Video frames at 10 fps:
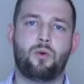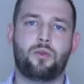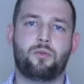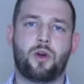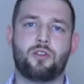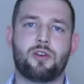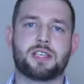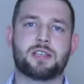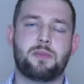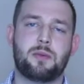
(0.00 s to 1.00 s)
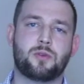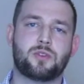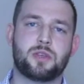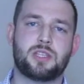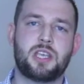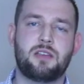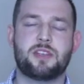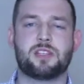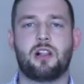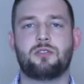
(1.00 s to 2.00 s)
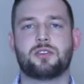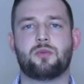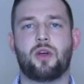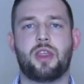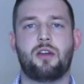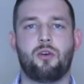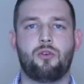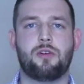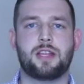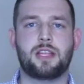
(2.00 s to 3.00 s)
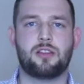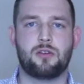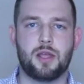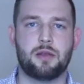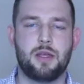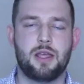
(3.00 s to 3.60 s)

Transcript: what you're asking people to achieve is close to what they're already doing.